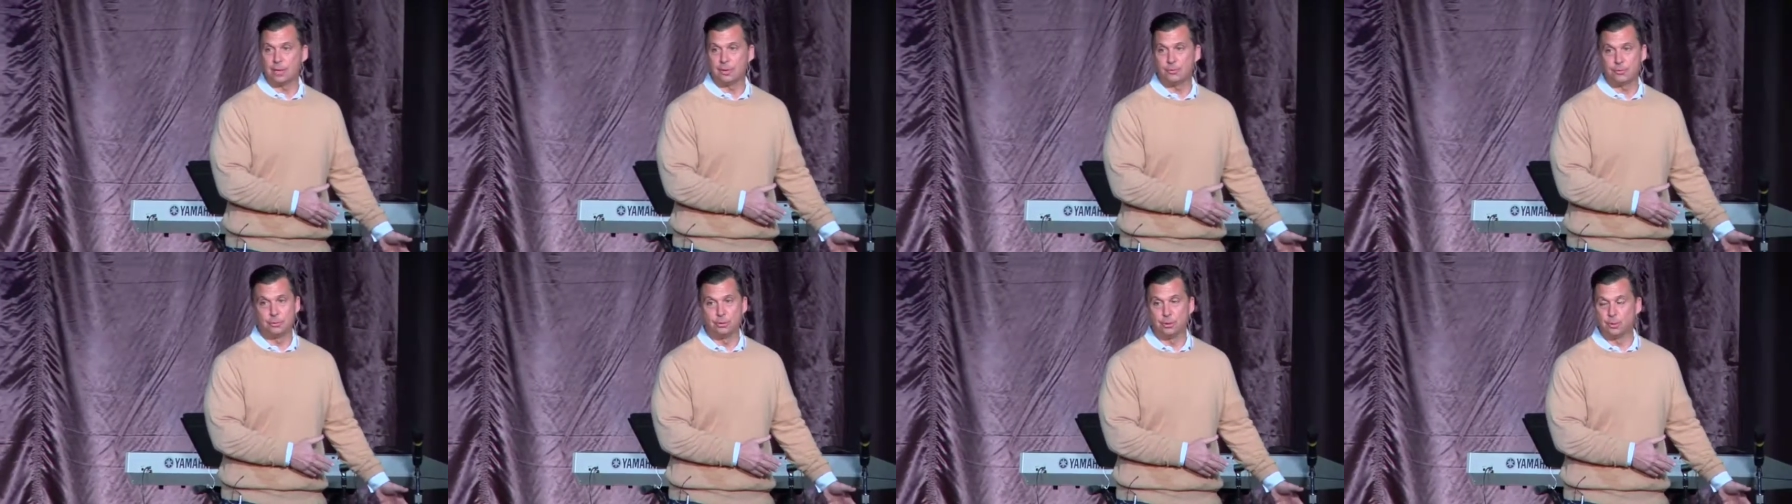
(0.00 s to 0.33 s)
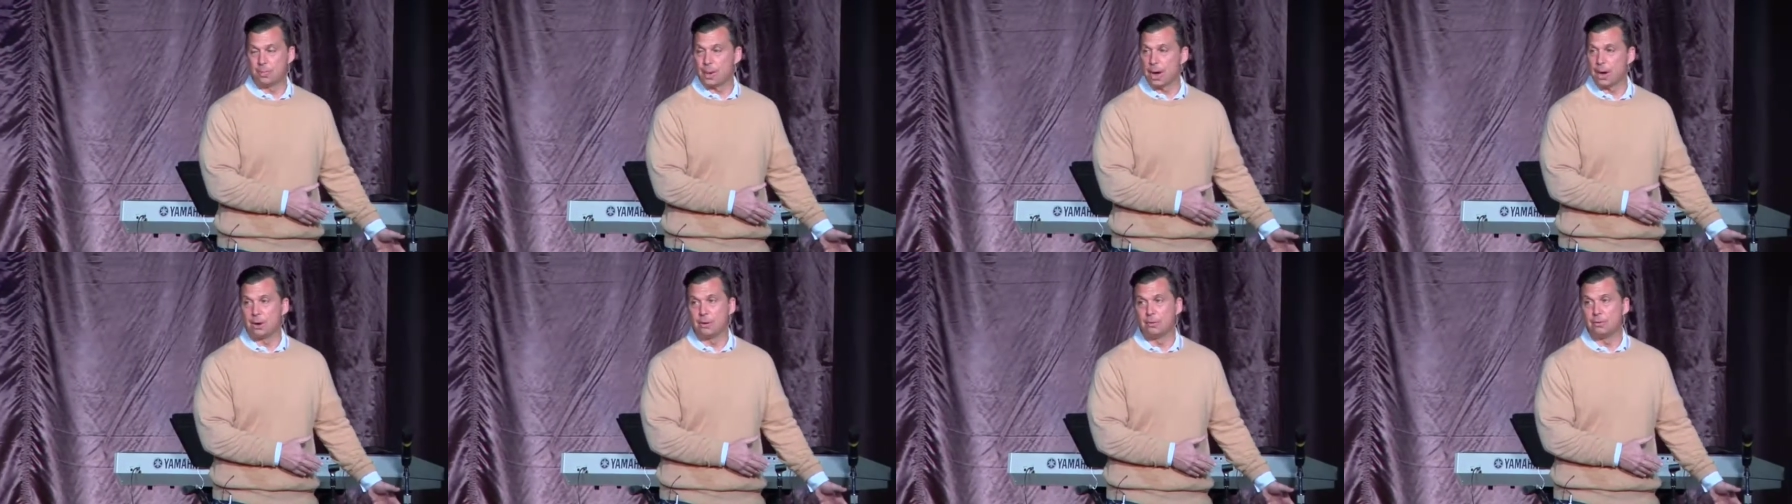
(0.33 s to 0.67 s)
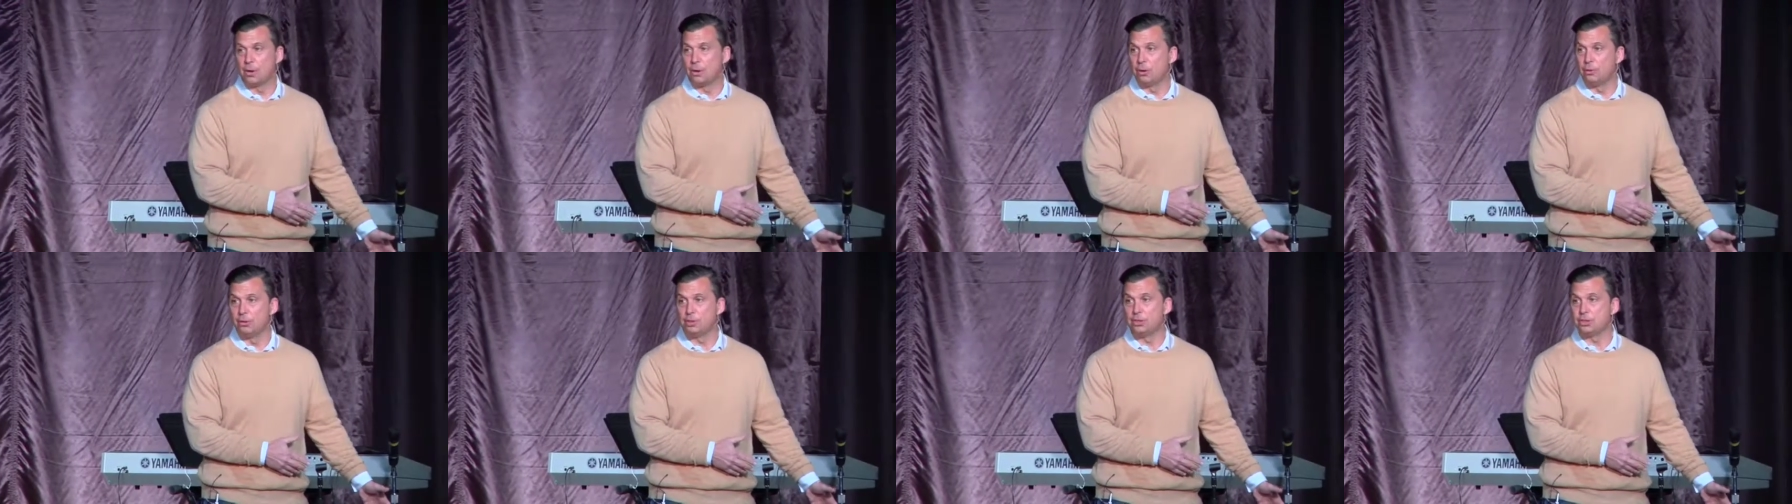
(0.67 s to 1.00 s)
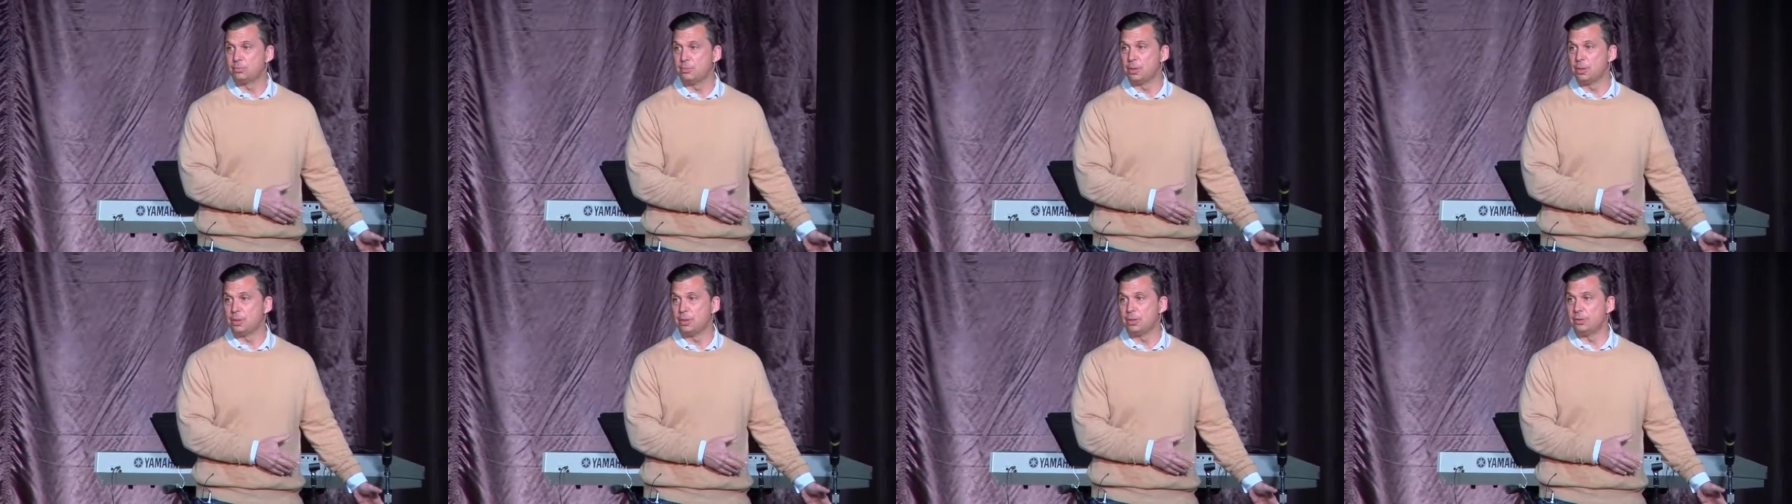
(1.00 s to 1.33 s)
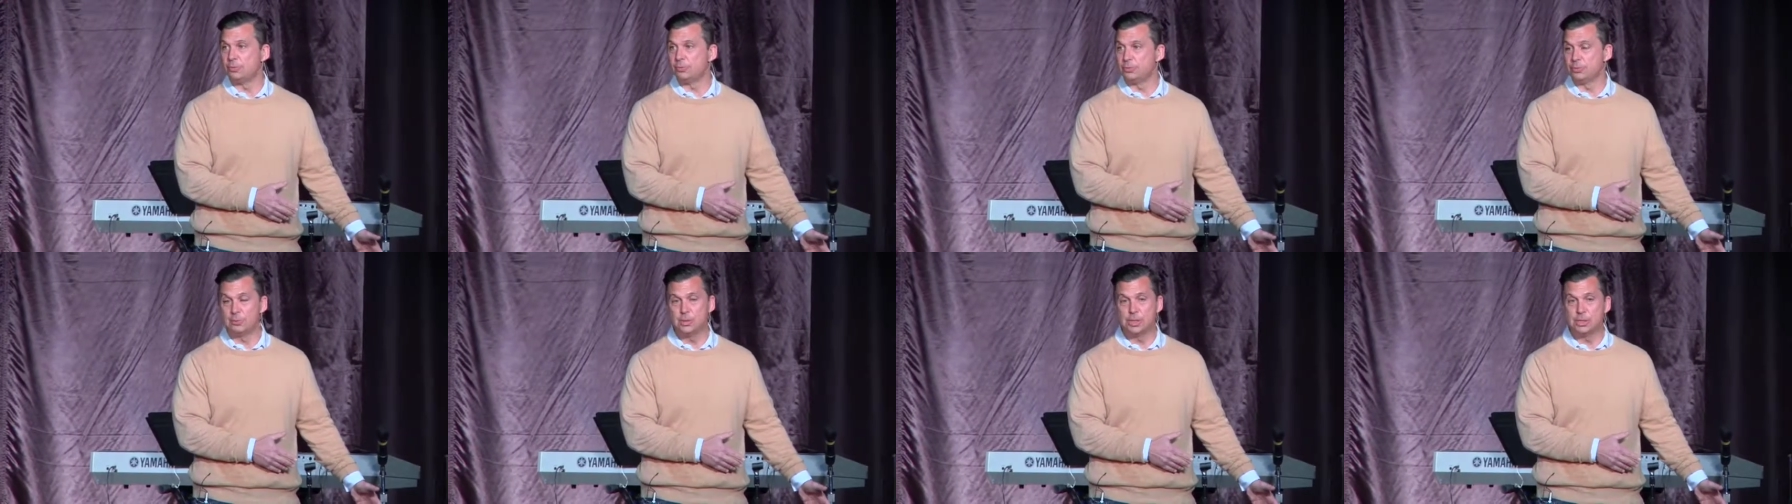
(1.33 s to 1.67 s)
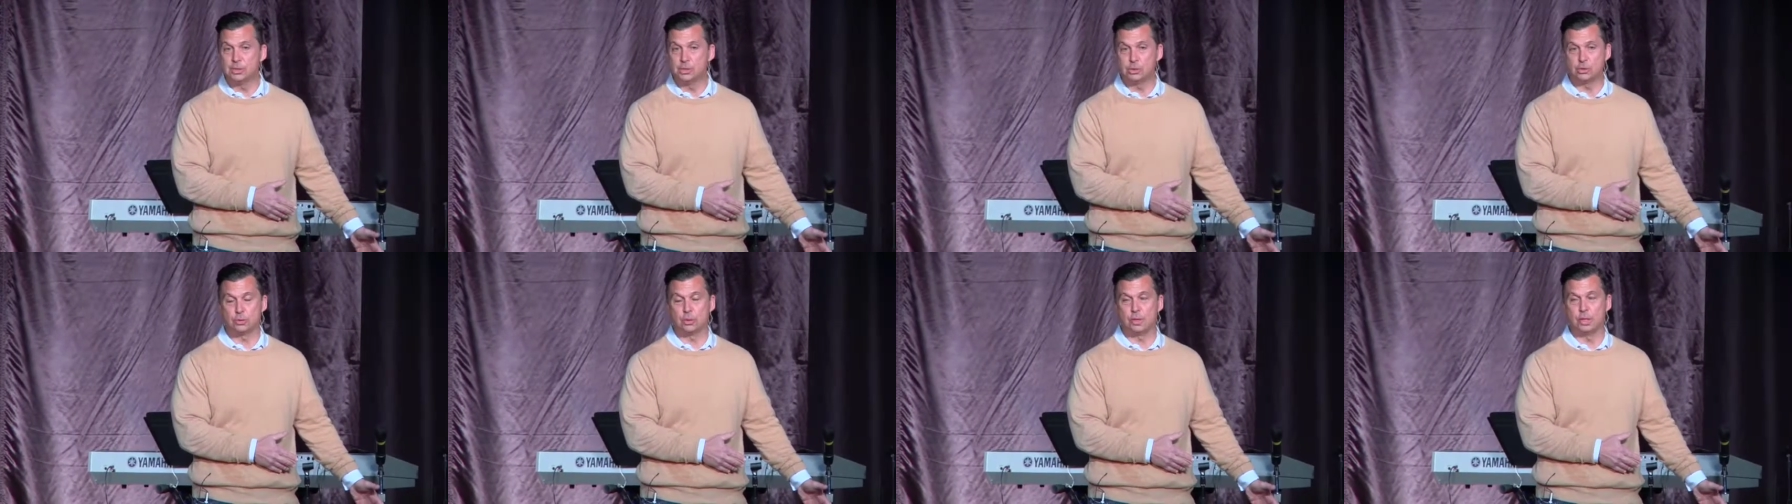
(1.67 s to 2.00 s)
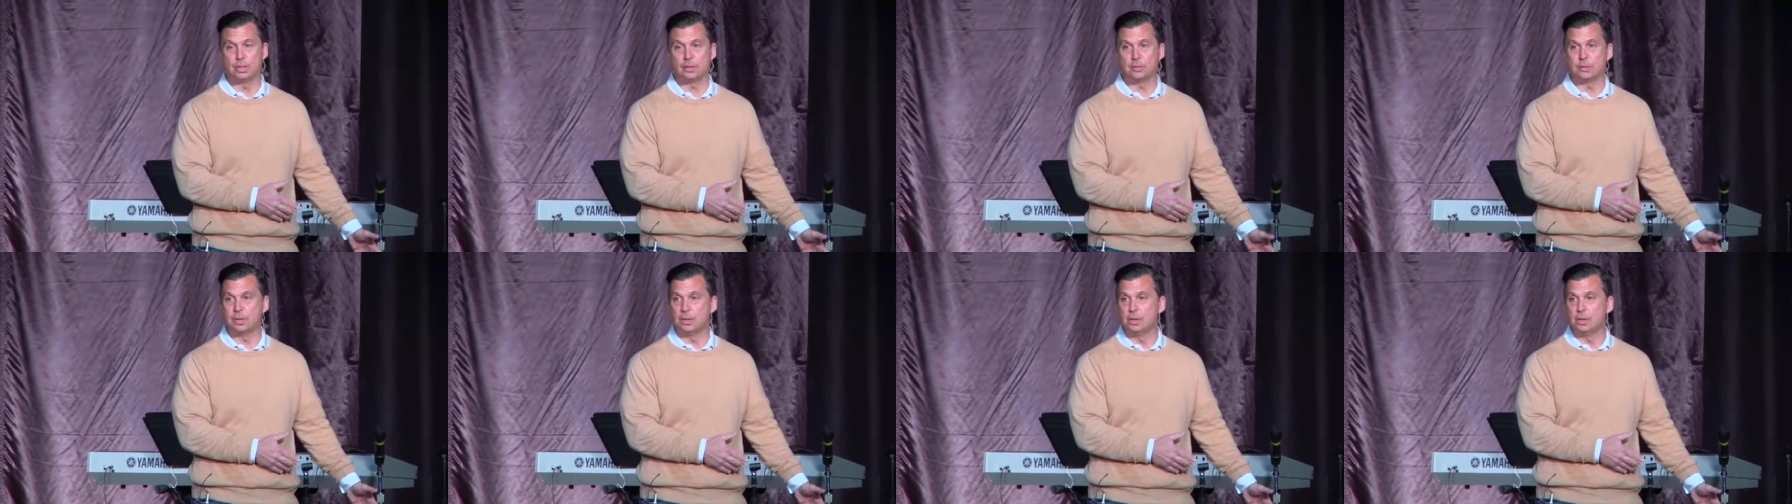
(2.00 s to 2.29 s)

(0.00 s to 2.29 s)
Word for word: through the power of the Holy Spirit and through His strength